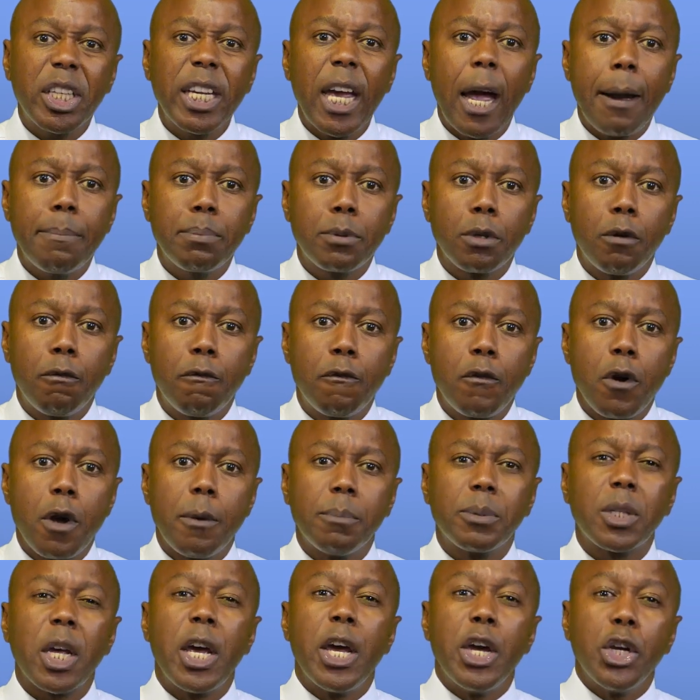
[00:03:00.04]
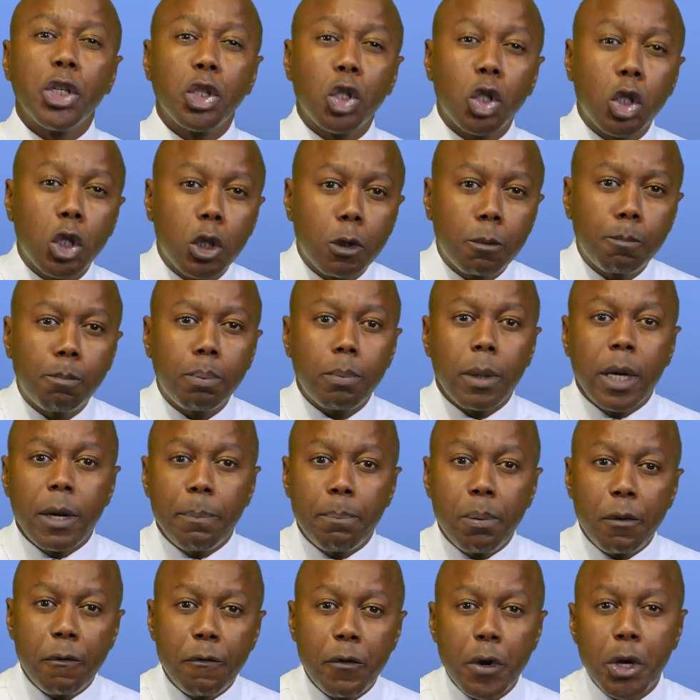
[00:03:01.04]
capital firms
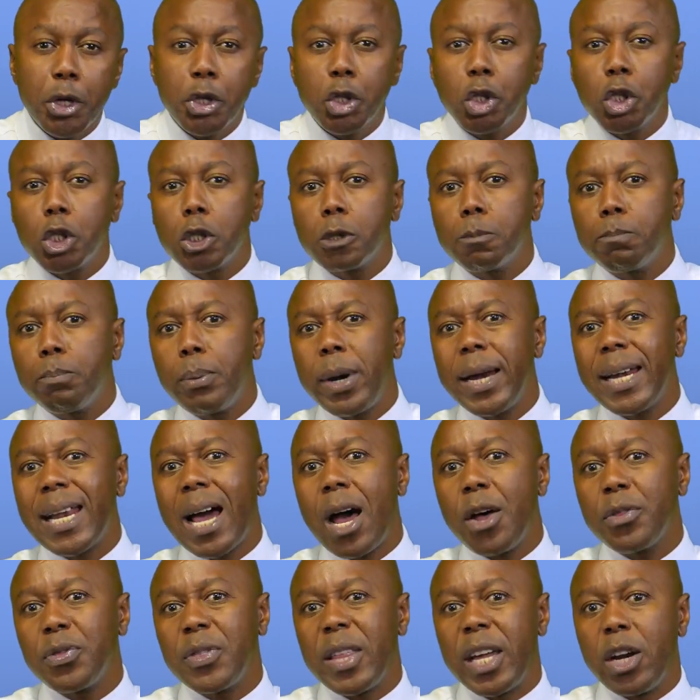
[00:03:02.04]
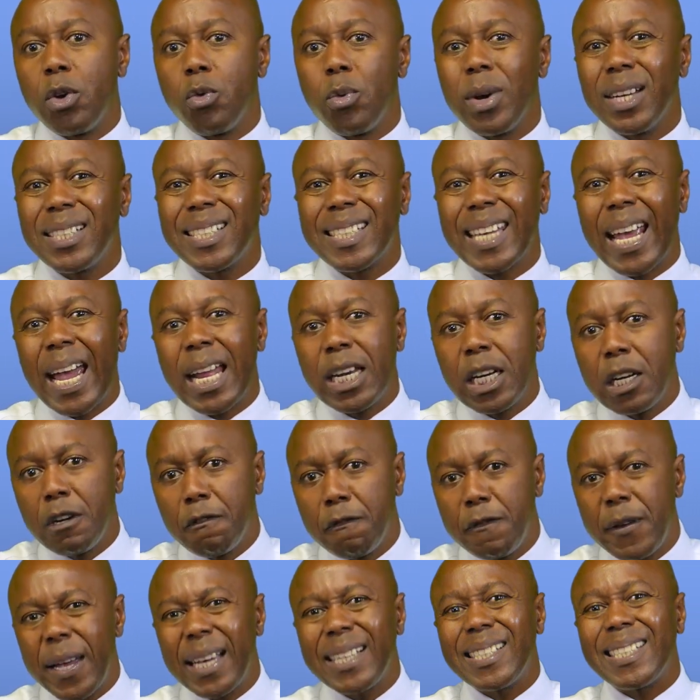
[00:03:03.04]
prefer to spread out their risk and
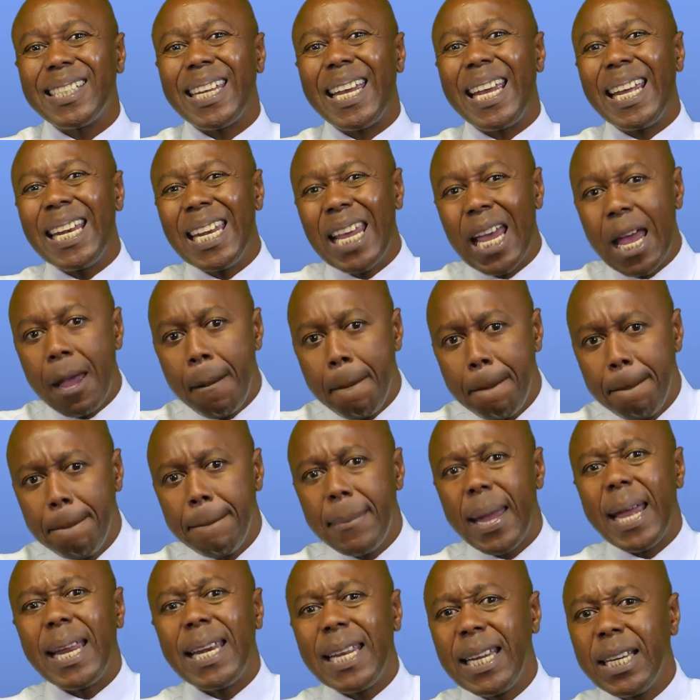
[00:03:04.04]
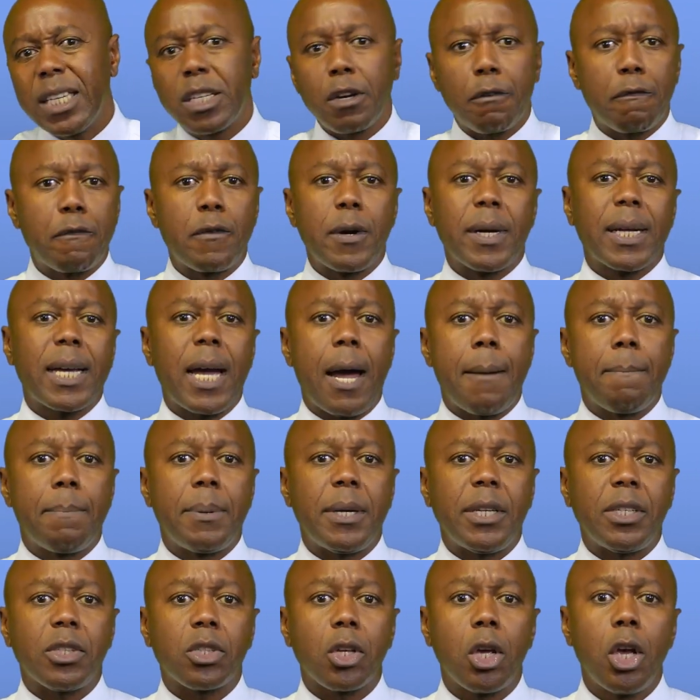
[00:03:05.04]
invest in many different
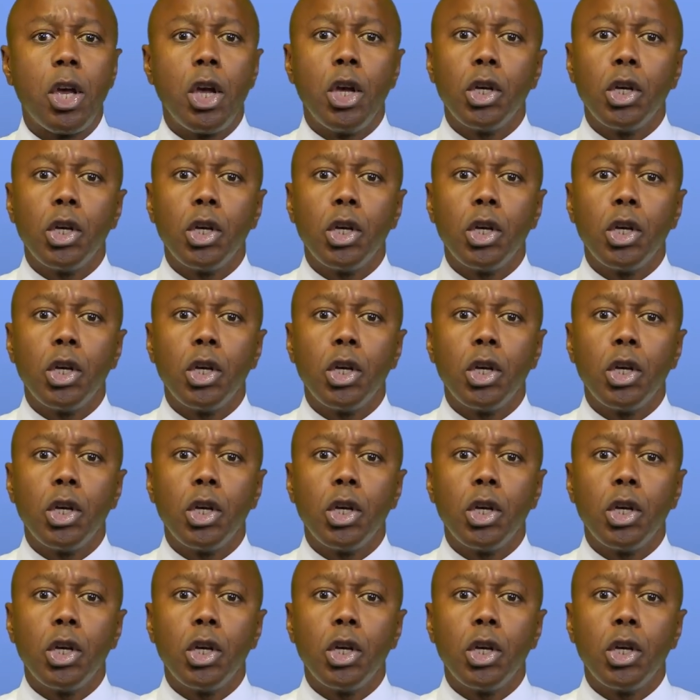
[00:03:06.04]
companies.